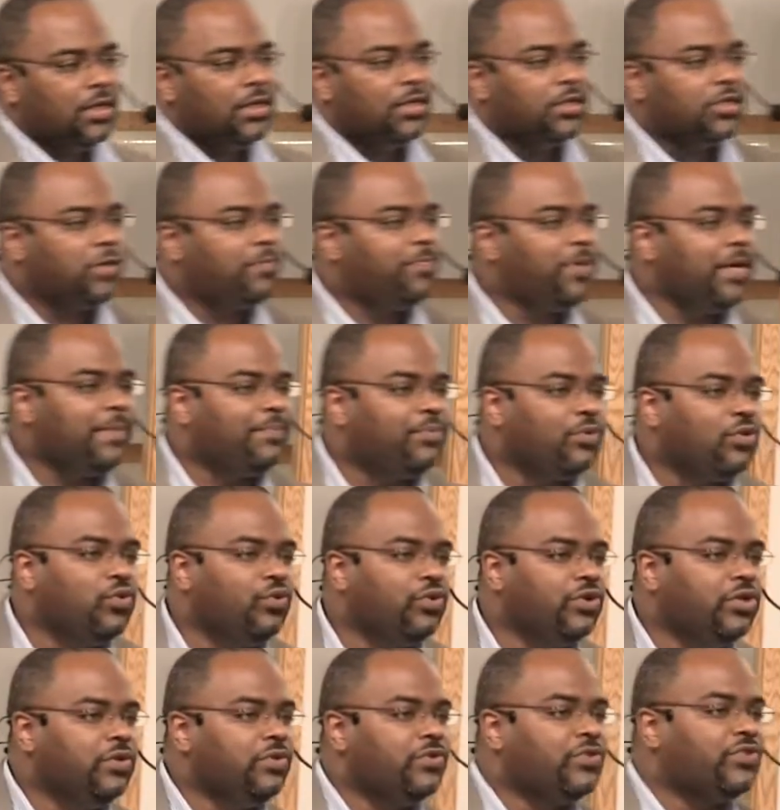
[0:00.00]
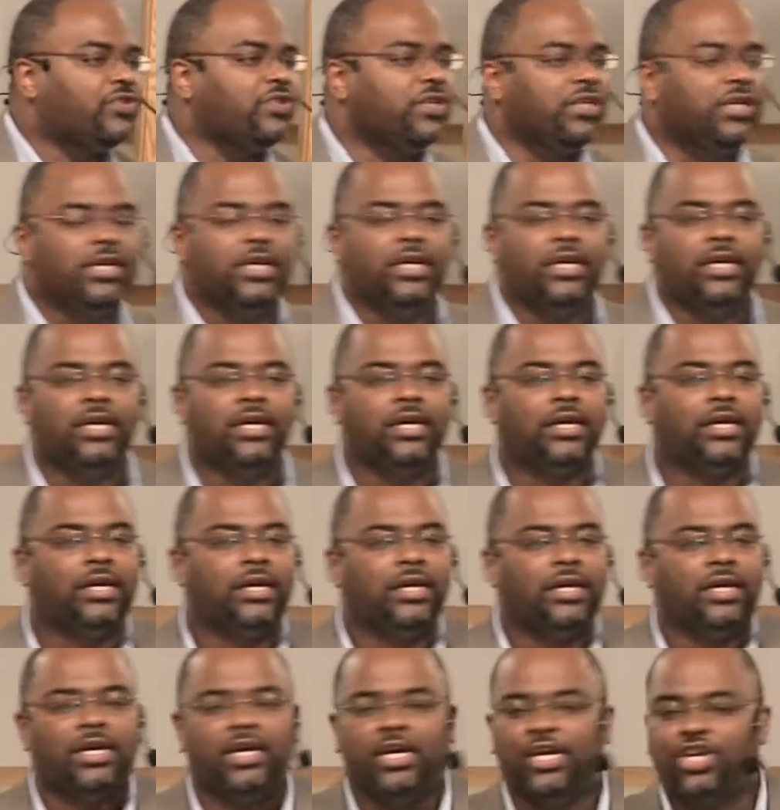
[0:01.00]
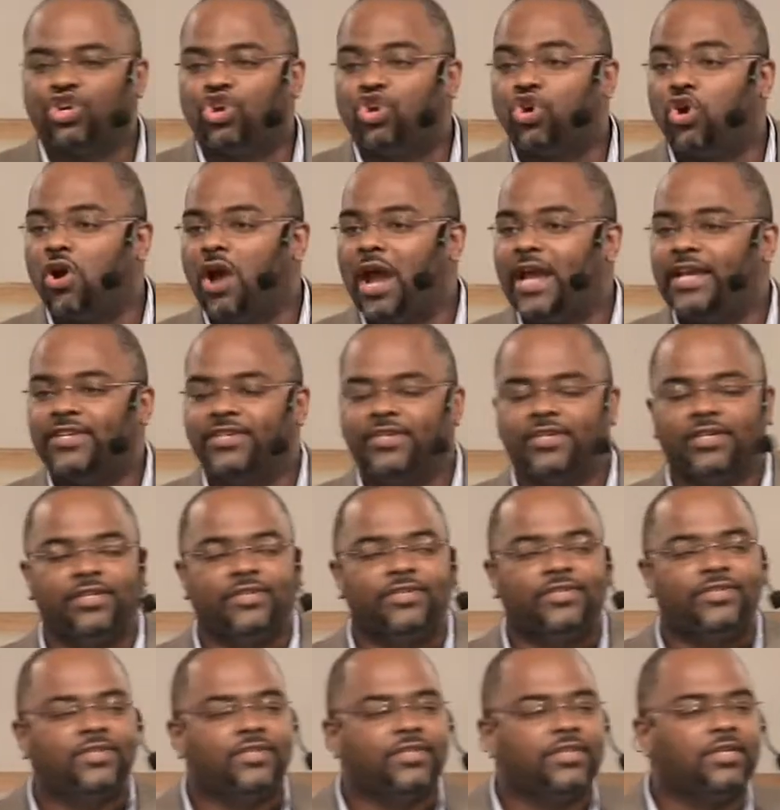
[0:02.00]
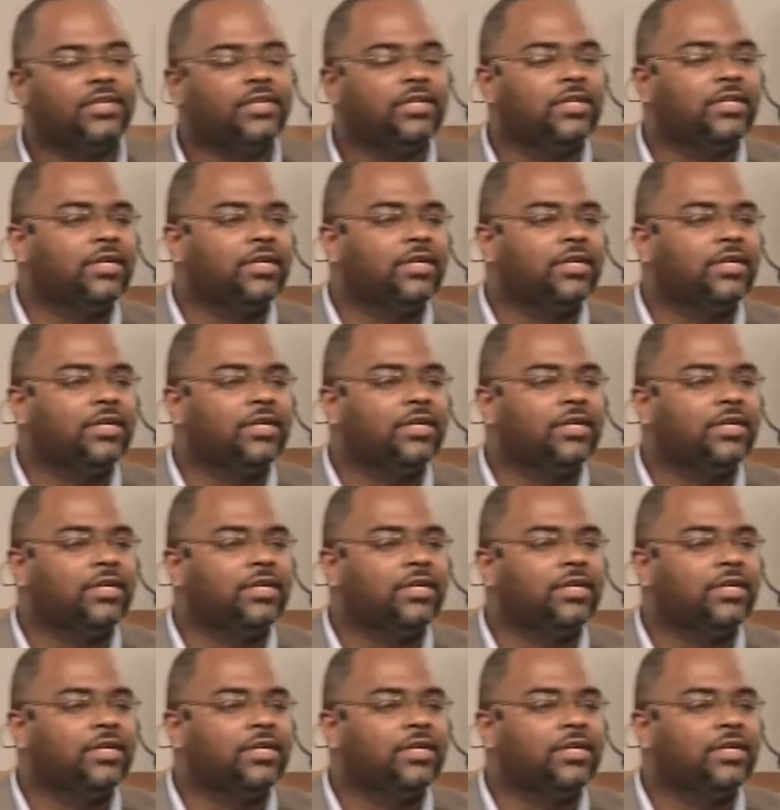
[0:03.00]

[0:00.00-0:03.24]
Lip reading: to people who you see in crisis?